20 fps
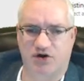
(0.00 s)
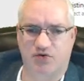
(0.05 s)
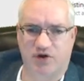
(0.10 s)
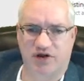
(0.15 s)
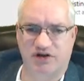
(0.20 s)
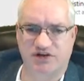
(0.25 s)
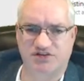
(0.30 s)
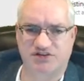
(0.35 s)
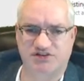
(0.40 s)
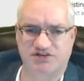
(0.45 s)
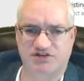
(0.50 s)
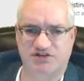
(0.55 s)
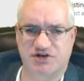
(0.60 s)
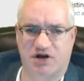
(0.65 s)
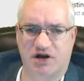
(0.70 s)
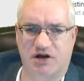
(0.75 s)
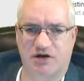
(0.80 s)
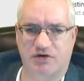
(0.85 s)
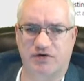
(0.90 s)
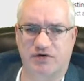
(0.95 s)
And so
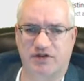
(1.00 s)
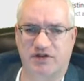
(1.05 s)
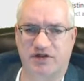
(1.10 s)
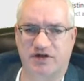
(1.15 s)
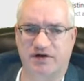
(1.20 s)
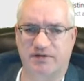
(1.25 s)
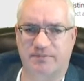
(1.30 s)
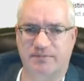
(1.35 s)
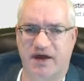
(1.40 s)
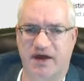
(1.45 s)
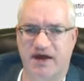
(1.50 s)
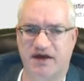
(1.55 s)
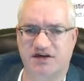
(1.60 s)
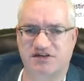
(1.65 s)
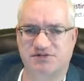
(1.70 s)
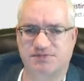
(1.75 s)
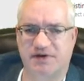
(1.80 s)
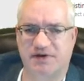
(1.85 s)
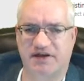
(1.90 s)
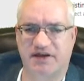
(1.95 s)
we're going to start with
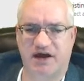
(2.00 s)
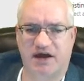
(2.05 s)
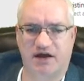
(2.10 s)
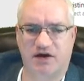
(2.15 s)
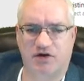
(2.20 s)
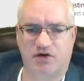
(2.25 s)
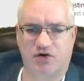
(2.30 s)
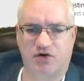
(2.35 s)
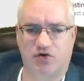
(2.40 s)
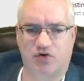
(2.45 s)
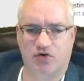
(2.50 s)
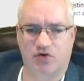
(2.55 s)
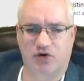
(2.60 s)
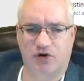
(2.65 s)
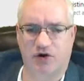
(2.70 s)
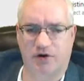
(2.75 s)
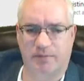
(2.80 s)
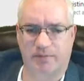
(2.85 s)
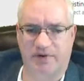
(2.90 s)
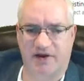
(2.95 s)
a ASP.NET
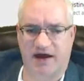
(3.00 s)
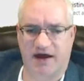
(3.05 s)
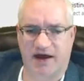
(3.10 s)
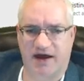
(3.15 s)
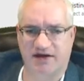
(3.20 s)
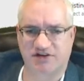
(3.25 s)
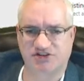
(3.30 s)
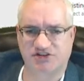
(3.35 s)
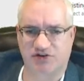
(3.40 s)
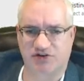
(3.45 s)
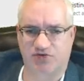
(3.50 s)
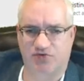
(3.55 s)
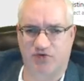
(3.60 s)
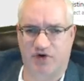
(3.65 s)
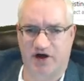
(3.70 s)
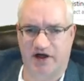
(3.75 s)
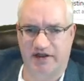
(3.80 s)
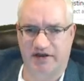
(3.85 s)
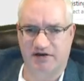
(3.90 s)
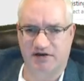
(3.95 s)
Core, but I
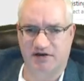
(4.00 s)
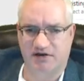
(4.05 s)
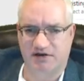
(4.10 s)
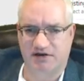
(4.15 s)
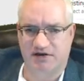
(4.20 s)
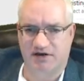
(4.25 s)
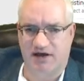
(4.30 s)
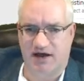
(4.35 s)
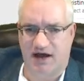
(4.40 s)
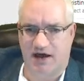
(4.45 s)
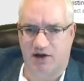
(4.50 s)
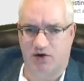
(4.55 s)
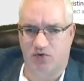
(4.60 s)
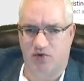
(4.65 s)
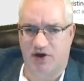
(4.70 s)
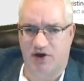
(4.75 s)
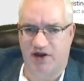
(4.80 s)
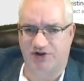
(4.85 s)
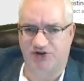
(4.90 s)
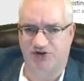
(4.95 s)
don't want
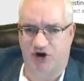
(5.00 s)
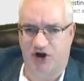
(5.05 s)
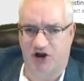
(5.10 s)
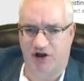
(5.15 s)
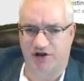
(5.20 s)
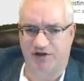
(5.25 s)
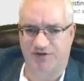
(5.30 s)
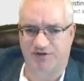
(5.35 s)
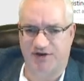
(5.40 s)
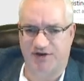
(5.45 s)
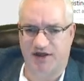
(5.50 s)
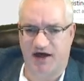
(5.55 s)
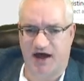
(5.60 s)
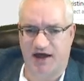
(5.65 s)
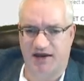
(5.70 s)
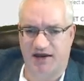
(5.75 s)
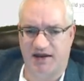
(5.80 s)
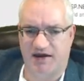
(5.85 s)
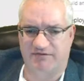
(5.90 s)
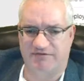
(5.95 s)
to target the
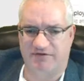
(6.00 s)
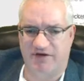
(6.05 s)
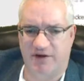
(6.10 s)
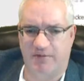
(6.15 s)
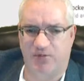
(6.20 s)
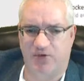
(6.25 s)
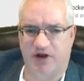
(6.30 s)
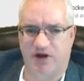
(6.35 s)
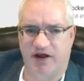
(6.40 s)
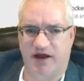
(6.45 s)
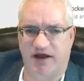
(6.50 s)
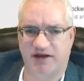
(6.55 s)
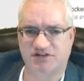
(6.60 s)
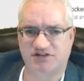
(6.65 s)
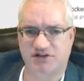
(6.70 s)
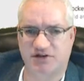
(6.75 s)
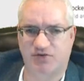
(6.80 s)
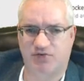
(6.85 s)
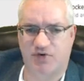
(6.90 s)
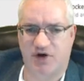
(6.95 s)
.NET framework. I
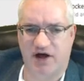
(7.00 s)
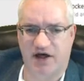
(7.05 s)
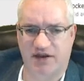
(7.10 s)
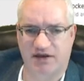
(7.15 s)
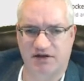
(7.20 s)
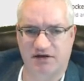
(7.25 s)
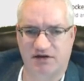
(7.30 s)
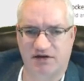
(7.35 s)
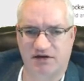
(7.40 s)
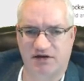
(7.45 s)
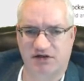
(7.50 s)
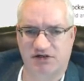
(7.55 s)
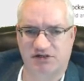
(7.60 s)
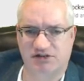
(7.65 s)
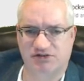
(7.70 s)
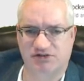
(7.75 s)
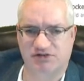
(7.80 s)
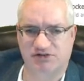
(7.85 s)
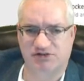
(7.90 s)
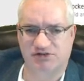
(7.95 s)
actually want
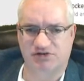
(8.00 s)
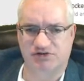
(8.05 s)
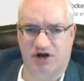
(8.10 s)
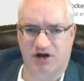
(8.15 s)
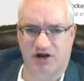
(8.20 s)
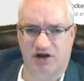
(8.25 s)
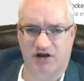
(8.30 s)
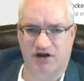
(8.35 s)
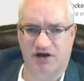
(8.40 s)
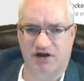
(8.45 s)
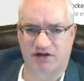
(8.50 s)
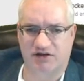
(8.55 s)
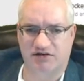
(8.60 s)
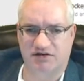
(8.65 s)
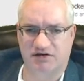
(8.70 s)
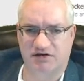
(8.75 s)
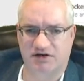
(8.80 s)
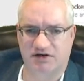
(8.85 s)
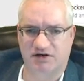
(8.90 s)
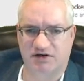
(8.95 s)
to target
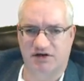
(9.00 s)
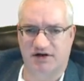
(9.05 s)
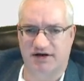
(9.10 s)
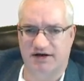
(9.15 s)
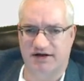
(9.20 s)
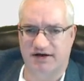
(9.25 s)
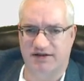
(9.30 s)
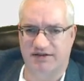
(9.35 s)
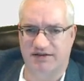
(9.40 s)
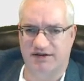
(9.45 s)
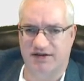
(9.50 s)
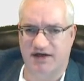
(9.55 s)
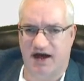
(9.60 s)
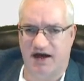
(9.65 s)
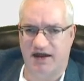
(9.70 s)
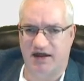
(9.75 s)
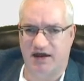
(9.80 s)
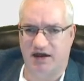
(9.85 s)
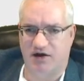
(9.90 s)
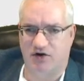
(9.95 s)
the
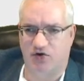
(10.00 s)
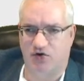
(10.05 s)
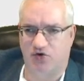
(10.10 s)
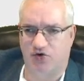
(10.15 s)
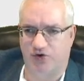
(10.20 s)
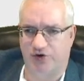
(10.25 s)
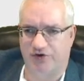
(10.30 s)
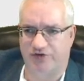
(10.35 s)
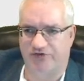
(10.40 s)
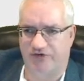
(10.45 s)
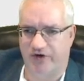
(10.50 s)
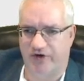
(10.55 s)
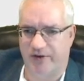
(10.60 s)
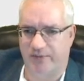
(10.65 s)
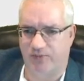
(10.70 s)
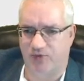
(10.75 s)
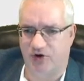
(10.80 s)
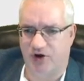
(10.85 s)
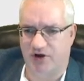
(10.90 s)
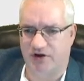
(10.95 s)
.NET Core
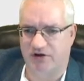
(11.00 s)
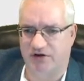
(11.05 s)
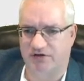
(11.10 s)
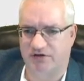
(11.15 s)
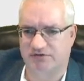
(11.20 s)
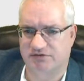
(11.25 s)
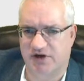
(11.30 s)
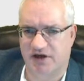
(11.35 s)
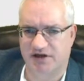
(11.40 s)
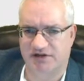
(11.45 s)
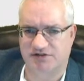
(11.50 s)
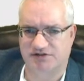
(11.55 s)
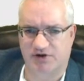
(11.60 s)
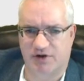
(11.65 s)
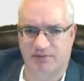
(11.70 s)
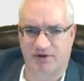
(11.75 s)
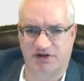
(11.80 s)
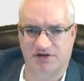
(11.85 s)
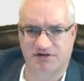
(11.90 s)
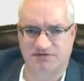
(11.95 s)
framework, right? So
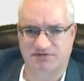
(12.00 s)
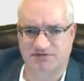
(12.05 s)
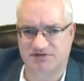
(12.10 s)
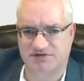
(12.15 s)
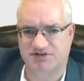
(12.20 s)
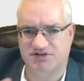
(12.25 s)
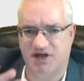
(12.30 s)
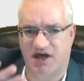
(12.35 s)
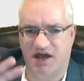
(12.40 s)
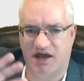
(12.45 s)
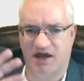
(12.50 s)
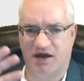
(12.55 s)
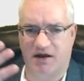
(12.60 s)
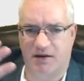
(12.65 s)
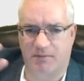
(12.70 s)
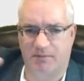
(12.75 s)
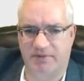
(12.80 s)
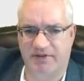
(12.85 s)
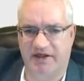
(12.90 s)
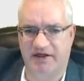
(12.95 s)
I'm going to stay
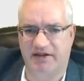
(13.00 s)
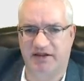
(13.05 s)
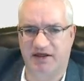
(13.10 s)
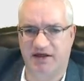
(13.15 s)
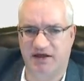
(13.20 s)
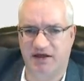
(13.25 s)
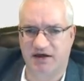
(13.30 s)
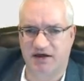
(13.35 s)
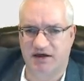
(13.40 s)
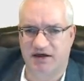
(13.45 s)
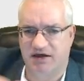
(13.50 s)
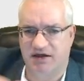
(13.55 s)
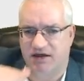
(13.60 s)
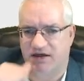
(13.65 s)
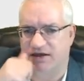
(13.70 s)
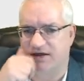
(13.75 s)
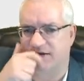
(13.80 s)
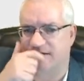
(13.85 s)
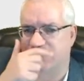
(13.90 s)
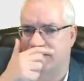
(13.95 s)
completely
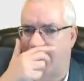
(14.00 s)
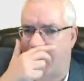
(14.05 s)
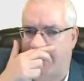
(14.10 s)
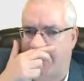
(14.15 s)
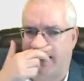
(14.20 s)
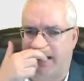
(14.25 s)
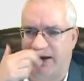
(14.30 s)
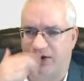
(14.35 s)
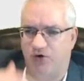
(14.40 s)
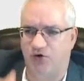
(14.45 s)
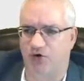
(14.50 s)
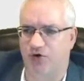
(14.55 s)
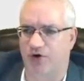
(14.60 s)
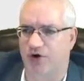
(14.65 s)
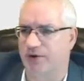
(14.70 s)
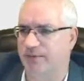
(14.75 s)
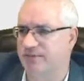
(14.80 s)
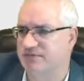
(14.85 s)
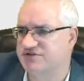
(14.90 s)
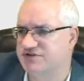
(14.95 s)
in .NET
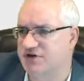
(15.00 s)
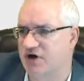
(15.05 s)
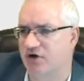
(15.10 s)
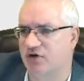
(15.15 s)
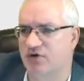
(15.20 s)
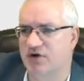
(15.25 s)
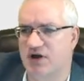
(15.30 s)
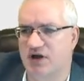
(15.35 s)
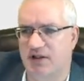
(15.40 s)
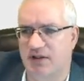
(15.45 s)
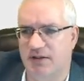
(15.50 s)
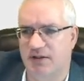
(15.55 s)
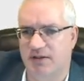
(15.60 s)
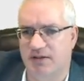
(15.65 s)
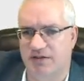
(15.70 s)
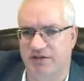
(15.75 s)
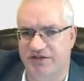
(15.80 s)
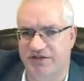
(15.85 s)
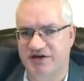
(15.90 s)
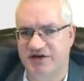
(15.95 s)
Core. So
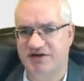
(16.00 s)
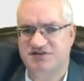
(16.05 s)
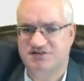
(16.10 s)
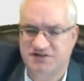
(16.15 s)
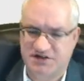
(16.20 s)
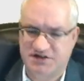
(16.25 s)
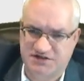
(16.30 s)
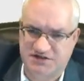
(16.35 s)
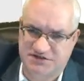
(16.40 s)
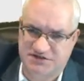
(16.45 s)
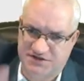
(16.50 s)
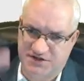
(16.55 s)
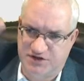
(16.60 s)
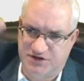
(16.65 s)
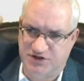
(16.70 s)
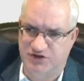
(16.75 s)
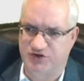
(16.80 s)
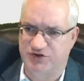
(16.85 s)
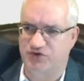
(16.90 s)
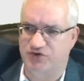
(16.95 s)
this is the
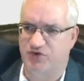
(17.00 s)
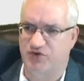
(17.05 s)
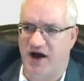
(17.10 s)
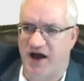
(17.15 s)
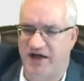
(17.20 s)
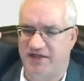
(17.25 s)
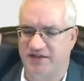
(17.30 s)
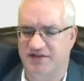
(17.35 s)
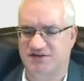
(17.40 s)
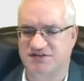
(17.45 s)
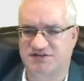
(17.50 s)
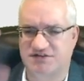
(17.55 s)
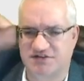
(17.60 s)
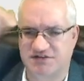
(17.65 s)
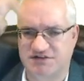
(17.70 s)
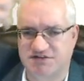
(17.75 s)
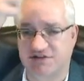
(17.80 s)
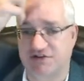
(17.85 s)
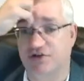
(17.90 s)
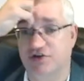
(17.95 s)
new UI. This
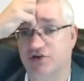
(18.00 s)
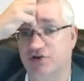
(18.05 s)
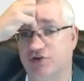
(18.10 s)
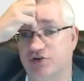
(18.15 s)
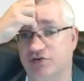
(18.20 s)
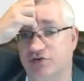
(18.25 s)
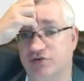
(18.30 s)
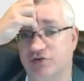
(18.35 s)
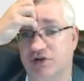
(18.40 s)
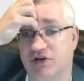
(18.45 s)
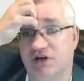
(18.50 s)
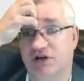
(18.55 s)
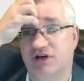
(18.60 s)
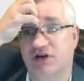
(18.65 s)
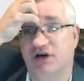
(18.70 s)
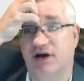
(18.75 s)
is the new